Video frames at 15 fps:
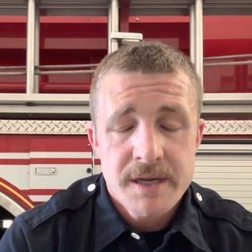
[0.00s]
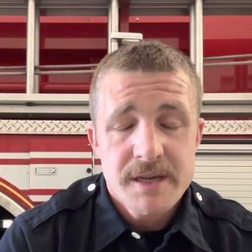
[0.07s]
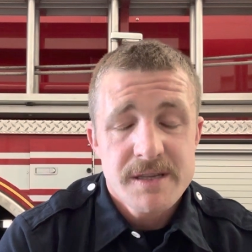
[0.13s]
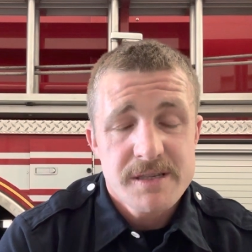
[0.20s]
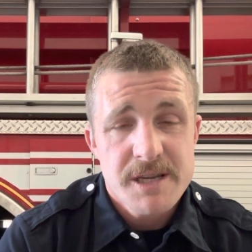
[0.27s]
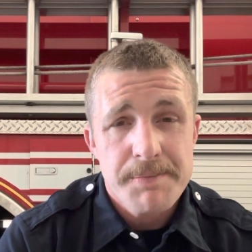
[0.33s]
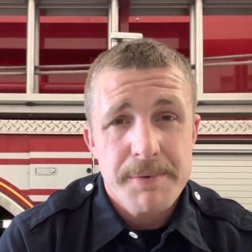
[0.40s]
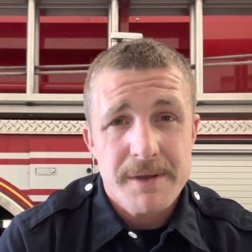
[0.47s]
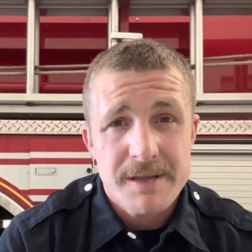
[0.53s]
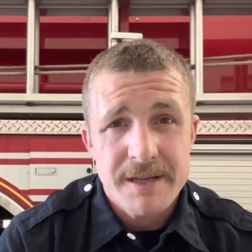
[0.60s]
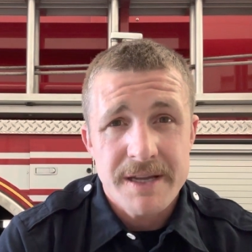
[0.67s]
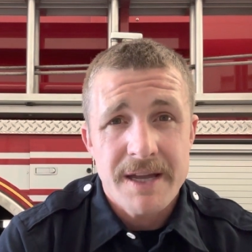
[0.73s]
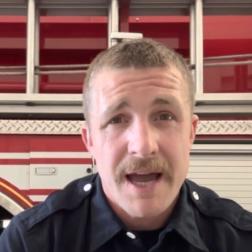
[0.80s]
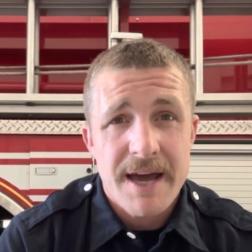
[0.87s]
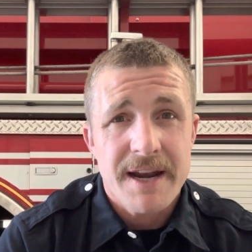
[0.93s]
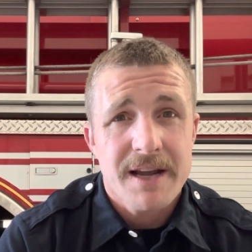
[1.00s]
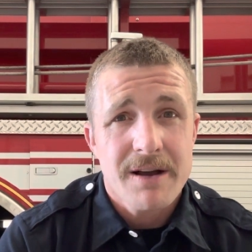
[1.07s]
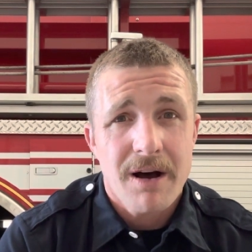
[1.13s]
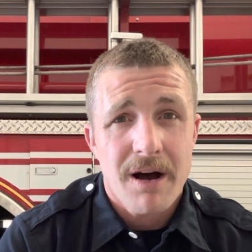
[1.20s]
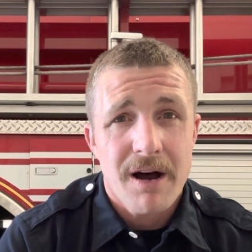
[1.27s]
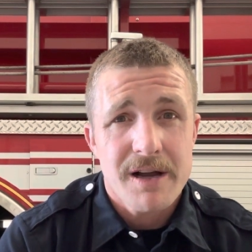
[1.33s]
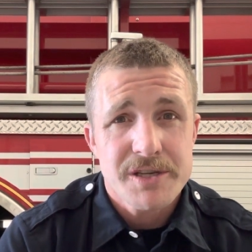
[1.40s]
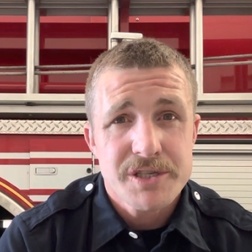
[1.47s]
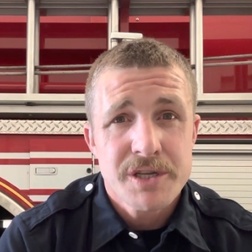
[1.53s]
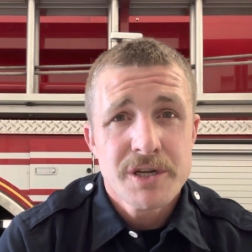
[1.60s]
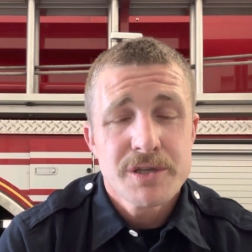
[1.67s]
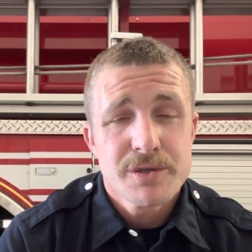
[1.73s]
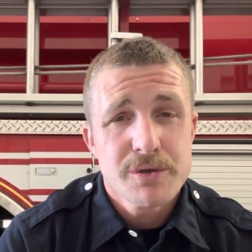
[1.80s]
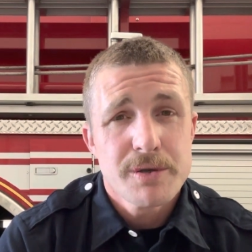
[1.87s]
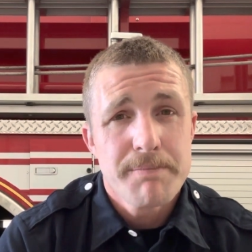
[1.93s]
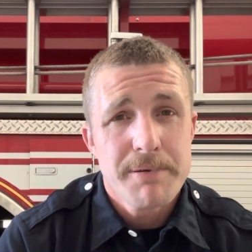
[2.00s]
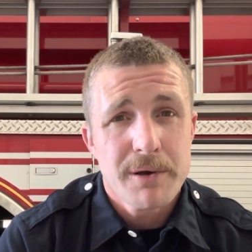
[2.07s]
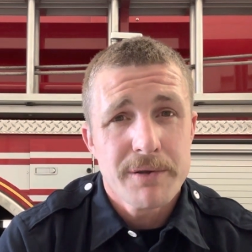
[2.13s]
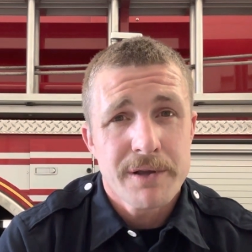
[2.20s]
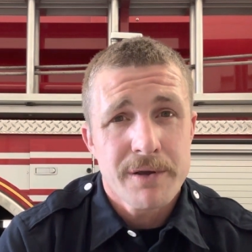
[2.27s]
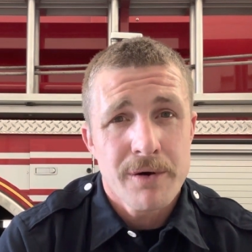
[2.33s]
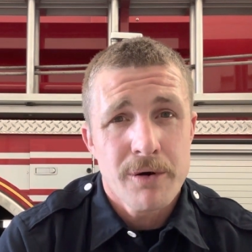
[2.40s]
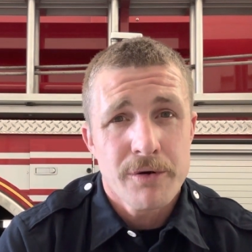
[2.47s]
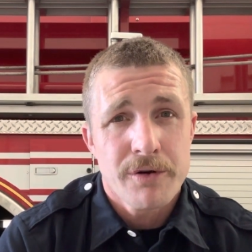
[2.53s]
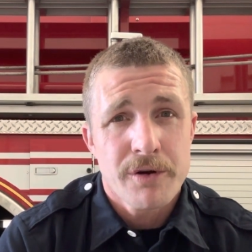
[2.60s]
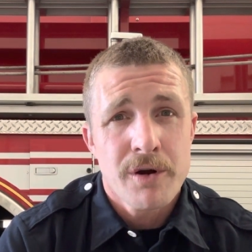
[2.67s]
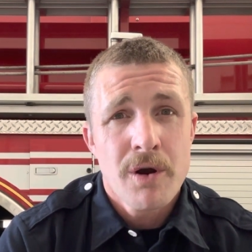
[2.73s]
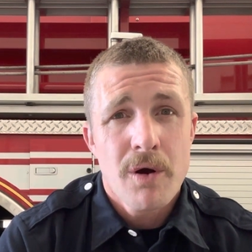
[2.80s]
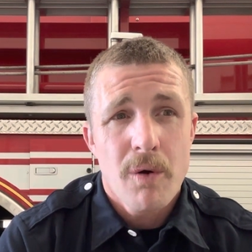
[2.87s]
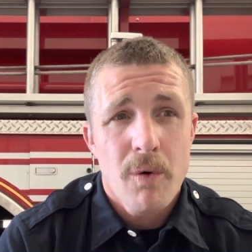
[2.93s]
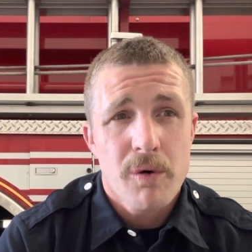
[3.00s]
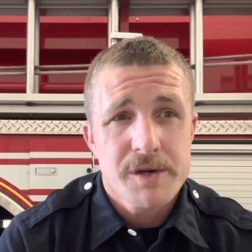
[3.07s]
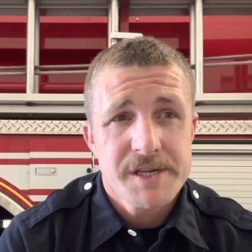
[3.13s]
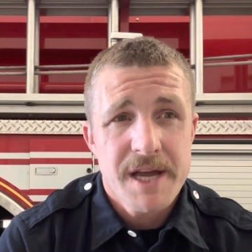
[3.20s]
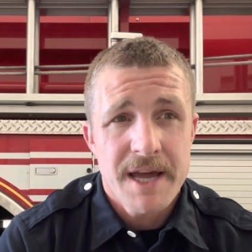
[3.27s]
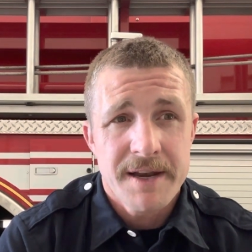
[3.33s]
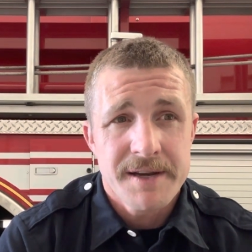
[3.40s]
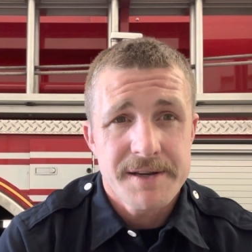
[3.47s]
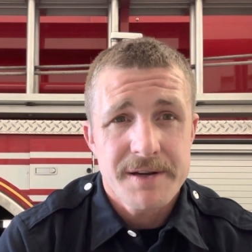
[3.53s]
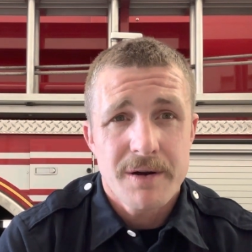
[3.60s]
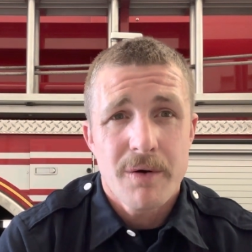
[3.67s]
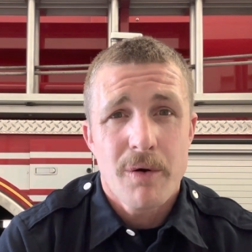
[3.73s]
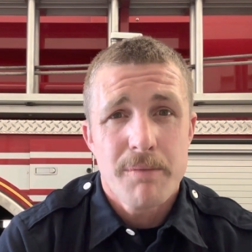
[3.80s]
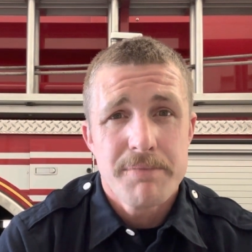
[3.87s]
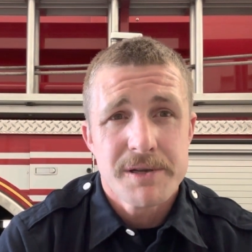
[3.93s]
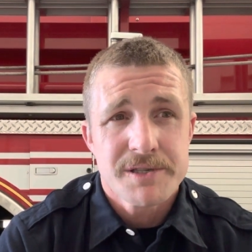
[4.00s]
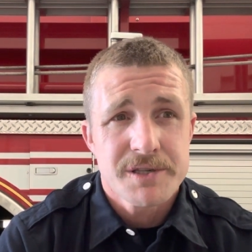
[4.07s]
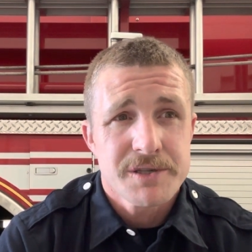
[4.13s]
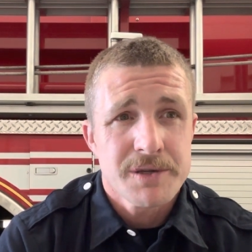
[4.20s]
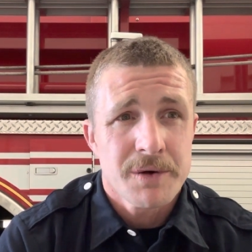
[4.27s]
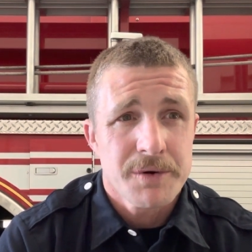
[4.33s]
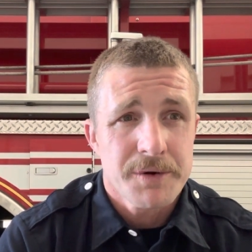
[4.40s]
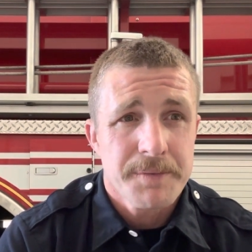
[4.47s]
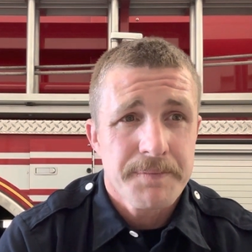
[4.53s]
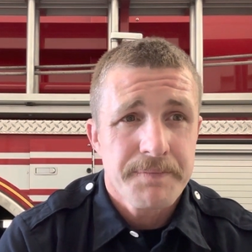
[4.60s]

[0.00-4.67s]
typically at a cost to the building owner or tenant or business owner.